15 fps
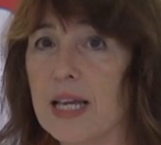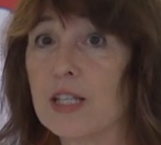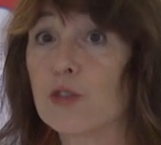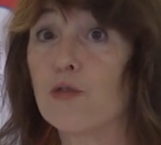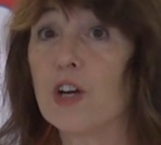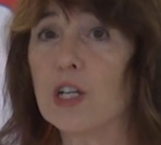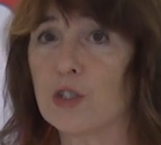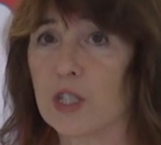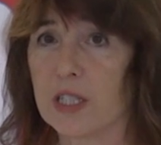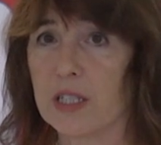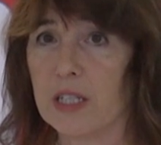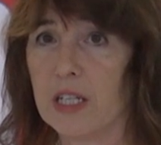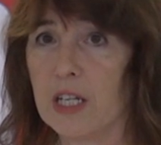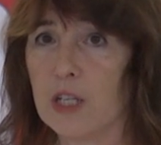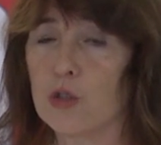Its function,
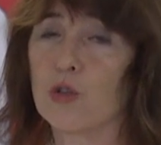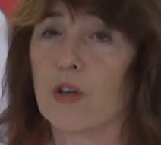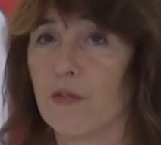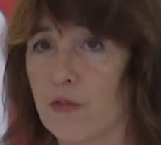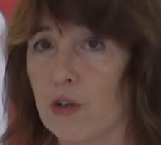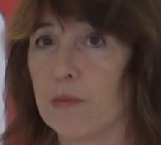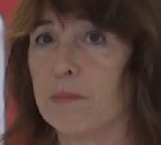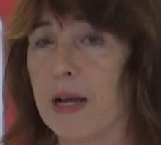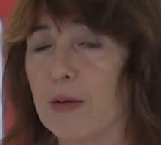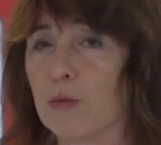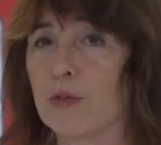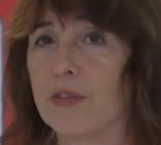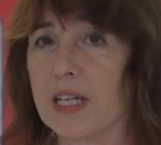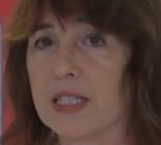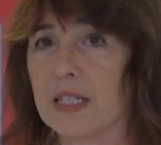to convert
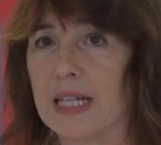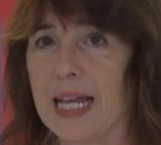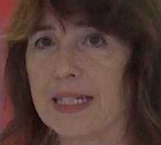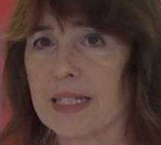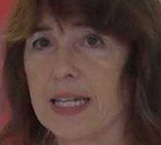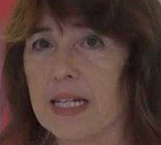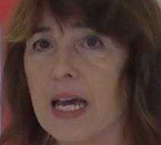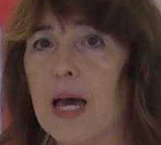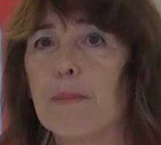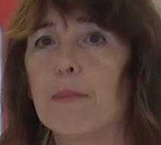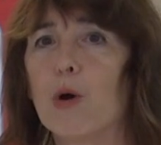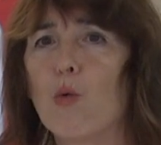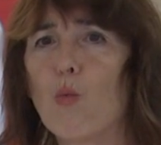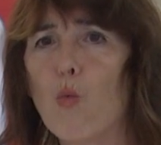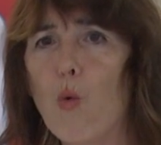pyruvate to lactate.
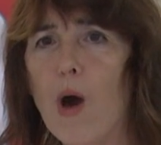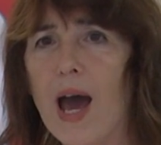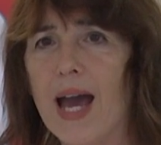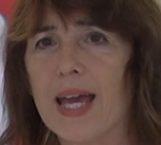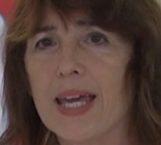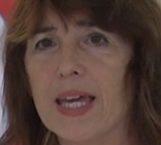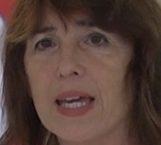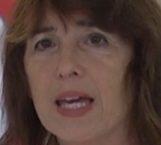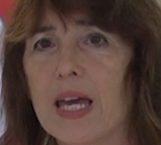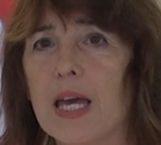But why?